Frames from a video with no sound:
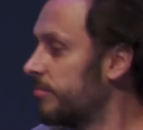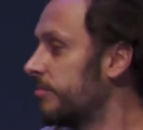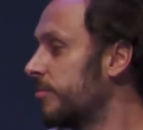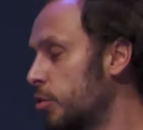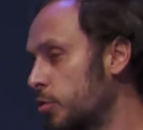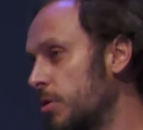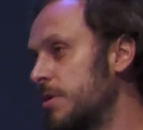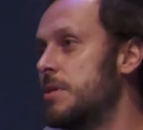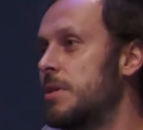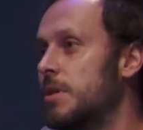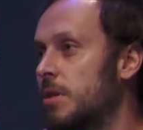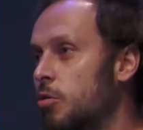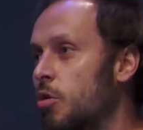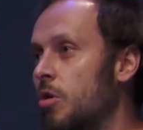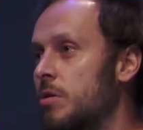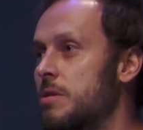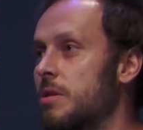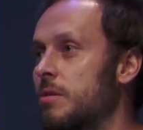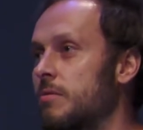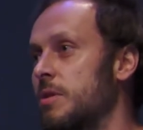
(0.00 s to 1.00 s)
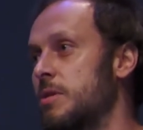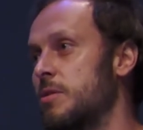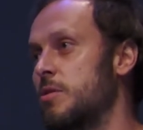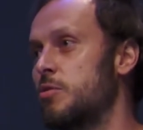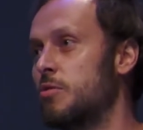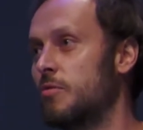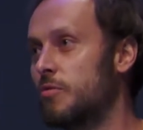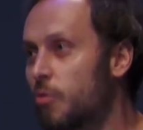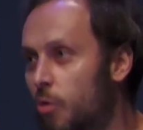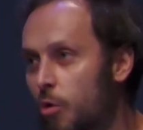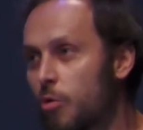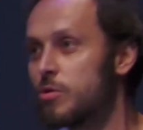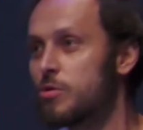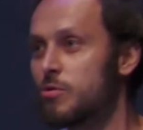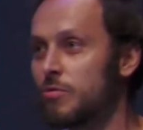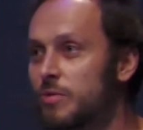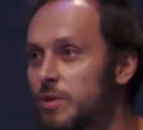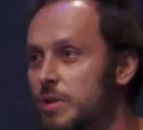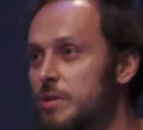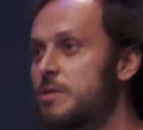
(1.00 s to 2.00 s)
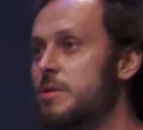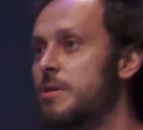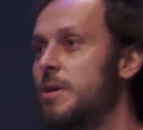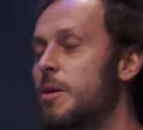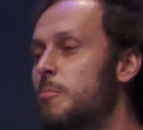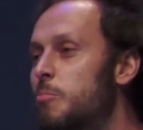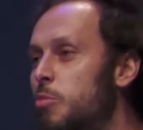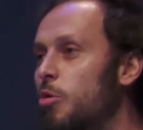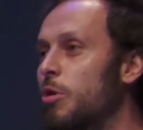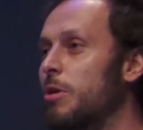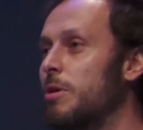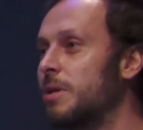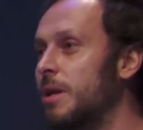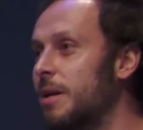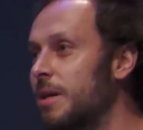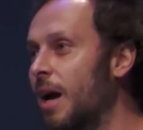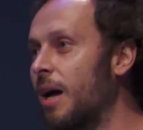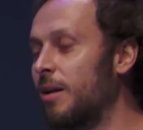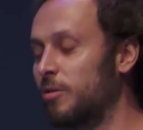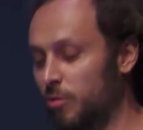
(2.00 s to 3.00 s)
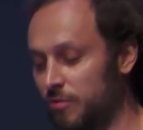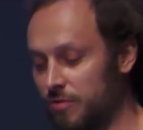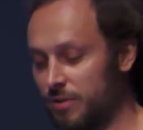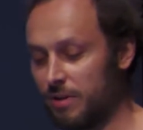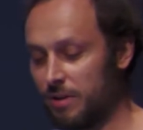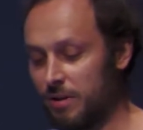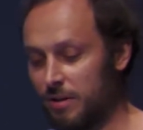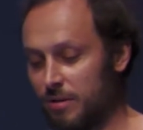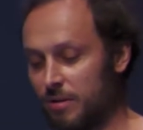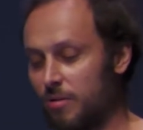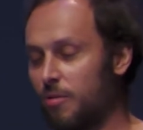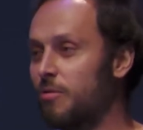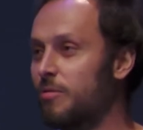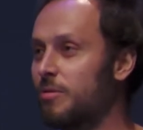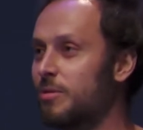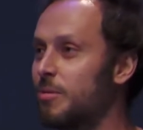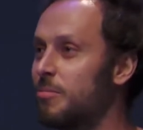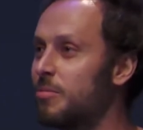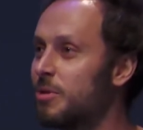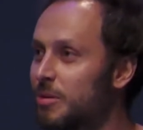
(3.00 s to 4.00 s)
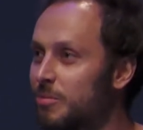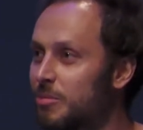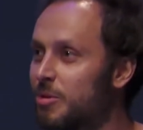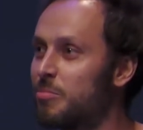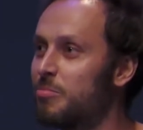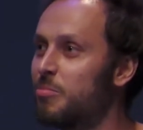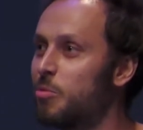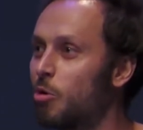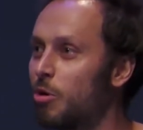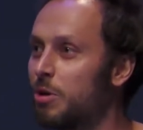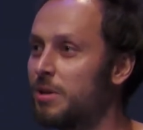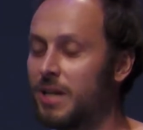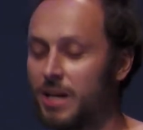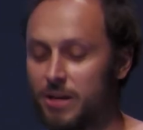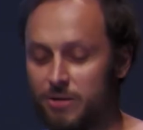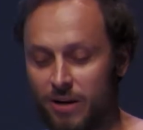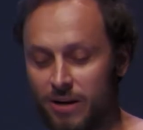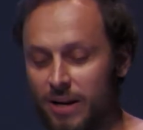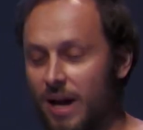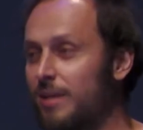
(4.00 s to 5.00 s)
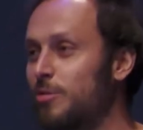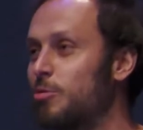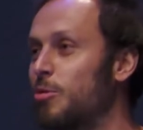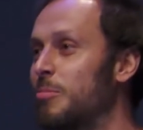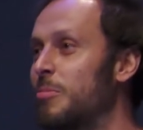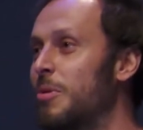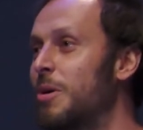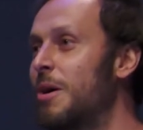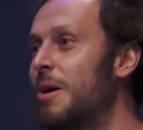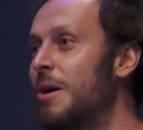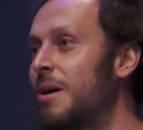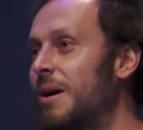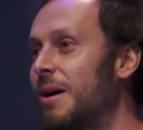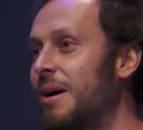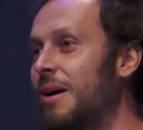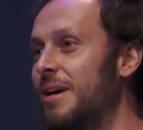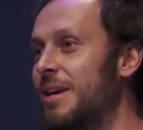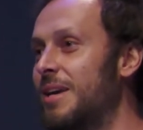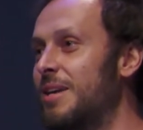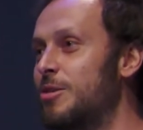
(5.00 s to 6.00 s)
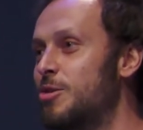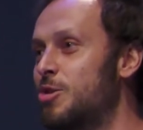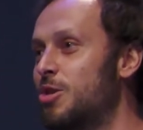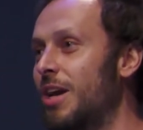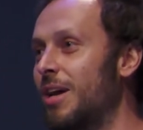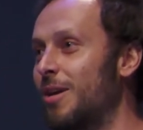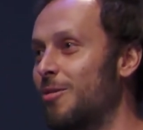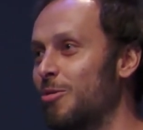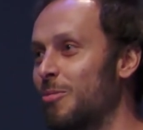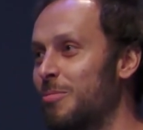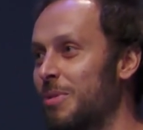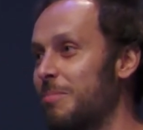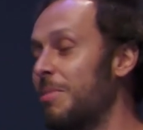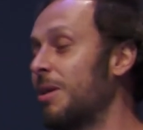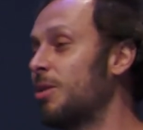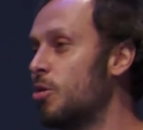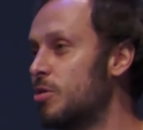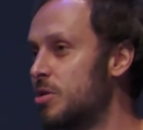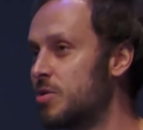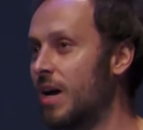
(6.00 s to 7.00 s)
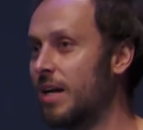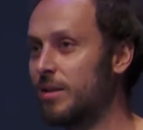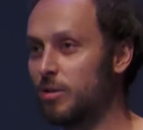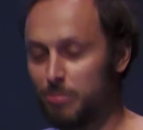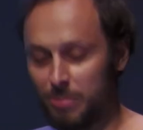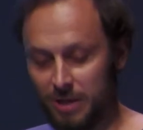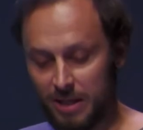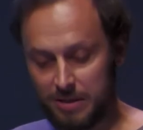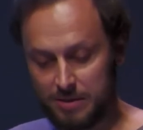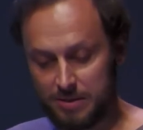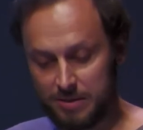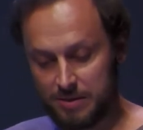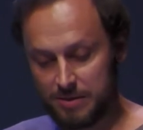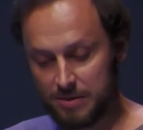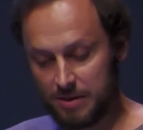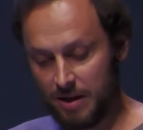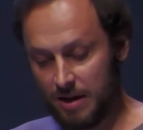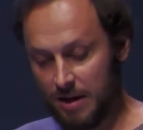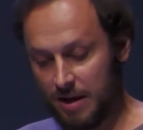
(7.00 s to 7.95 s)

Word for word: You can see the consequences, of course, of this proletariat of the, of the, the, the proletarian atom uh, in Chernobyl, but also other places.